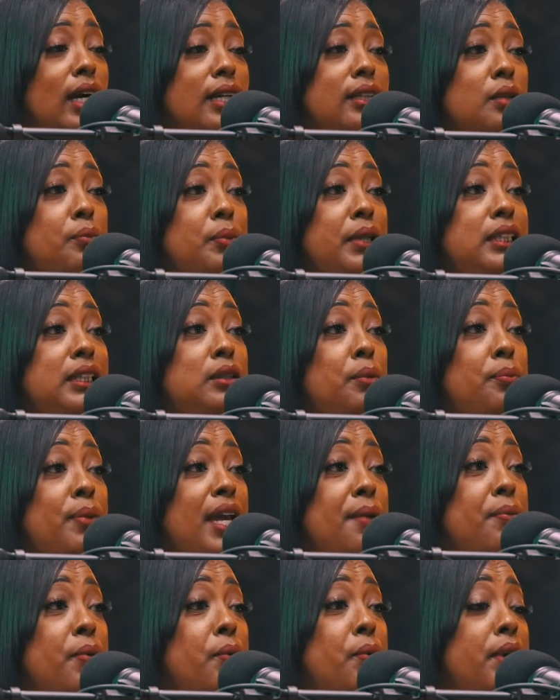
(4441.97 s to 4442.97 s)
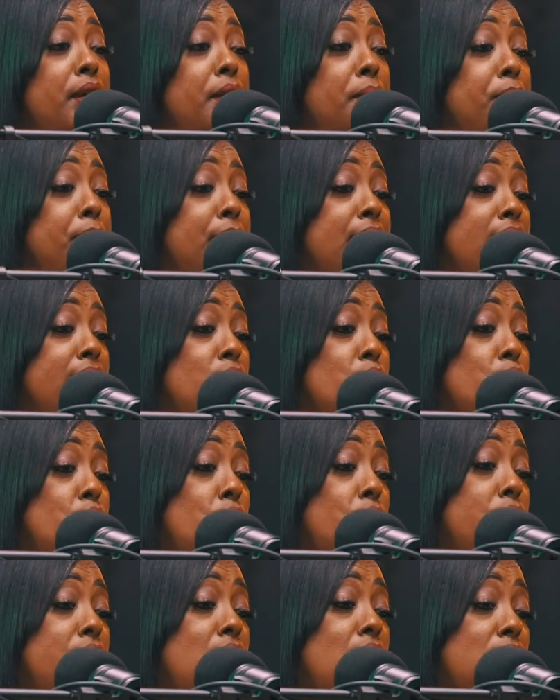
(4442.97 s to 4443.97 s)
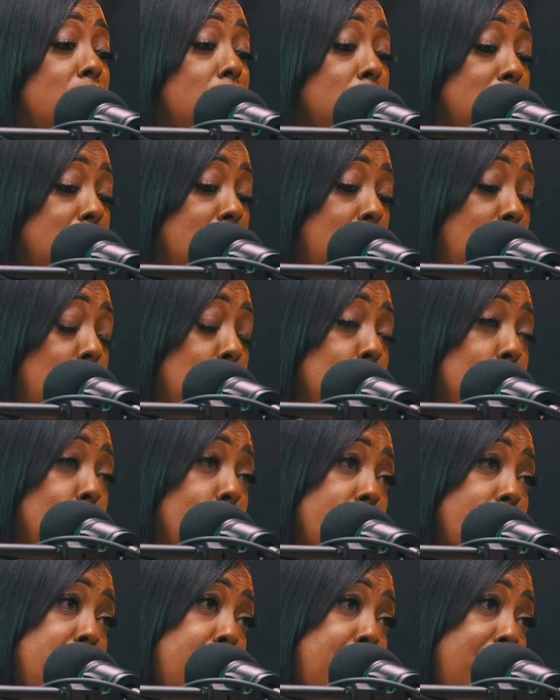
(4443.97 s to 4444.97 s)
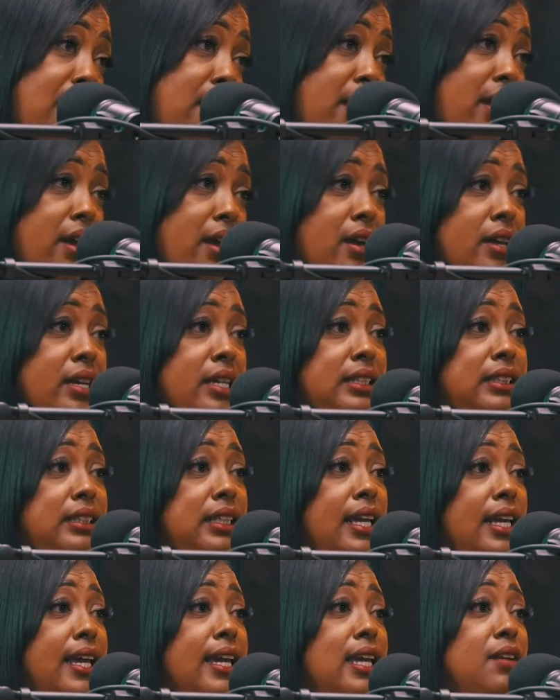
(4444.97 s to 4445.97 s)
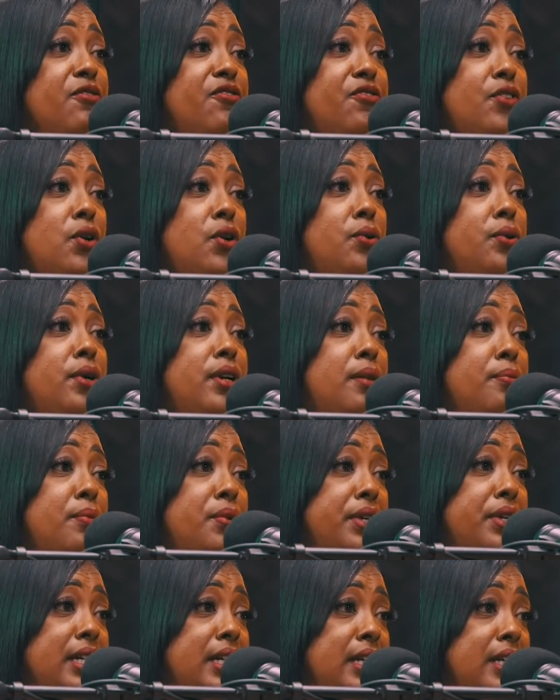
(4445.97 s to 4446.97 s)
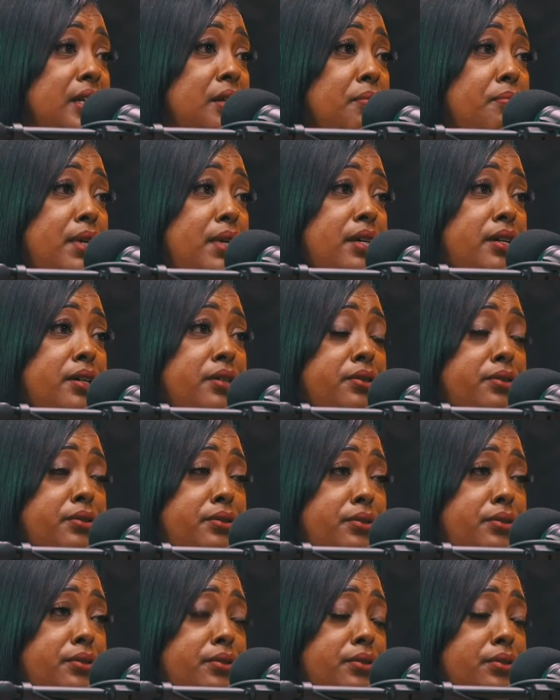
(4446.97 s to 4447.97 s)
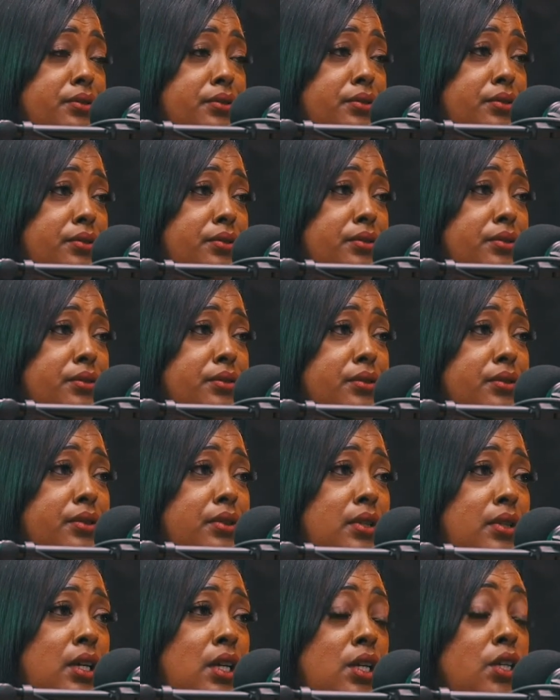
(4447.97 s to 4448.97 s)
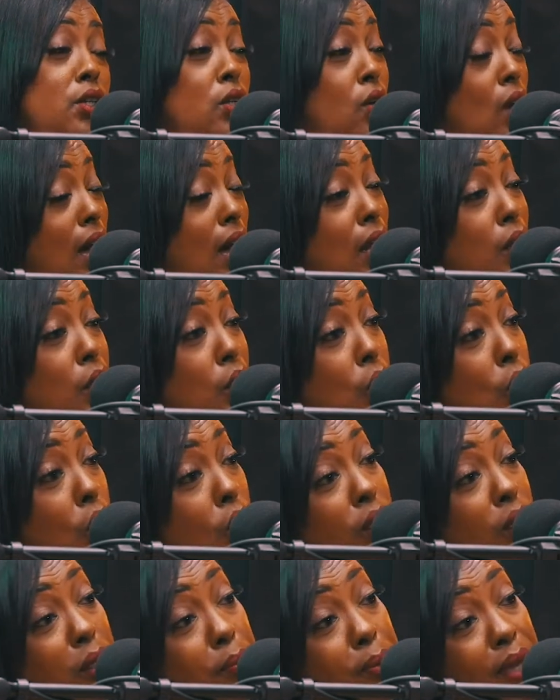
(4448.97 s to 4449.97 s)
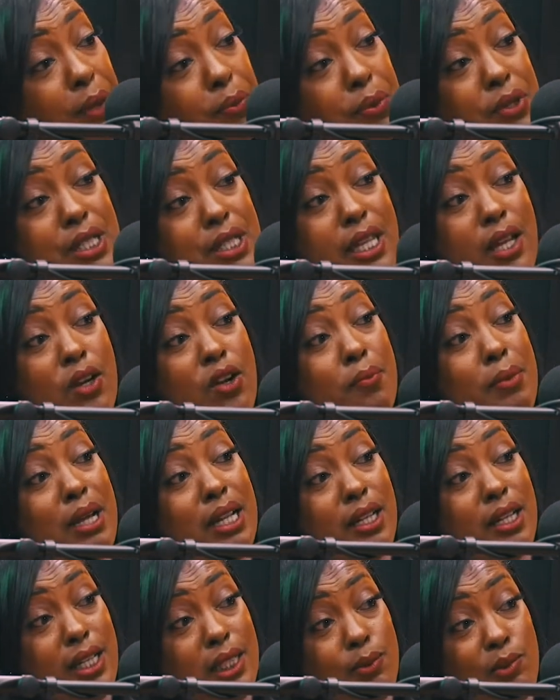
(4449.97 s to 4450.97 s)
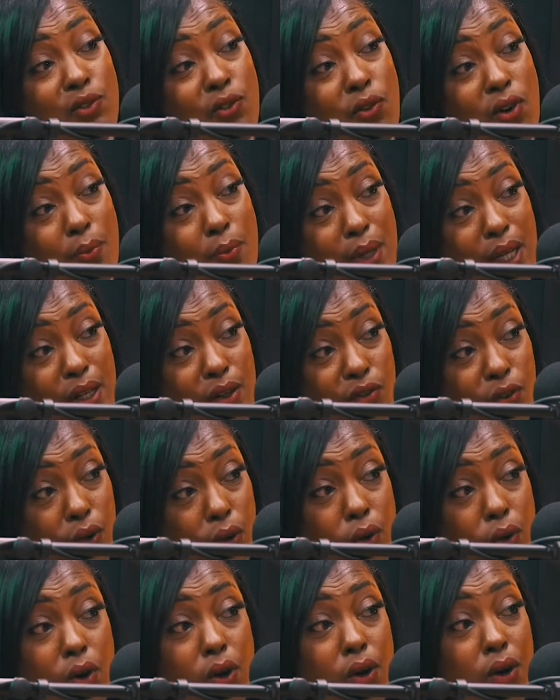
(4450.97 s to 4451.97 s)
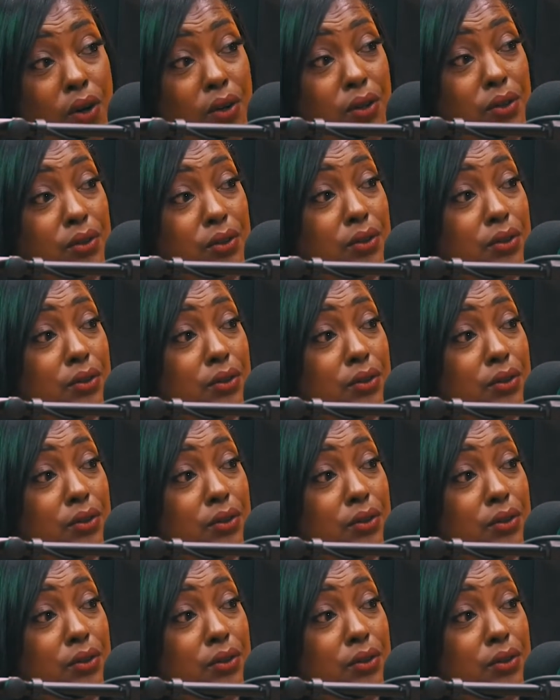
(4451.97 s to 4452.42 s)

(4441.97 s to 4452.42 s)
got the piece of paper where the man wrote it on his yellow script pad, his name, phone number, and email. You know how long the paper sat on my desk before I made the phone call?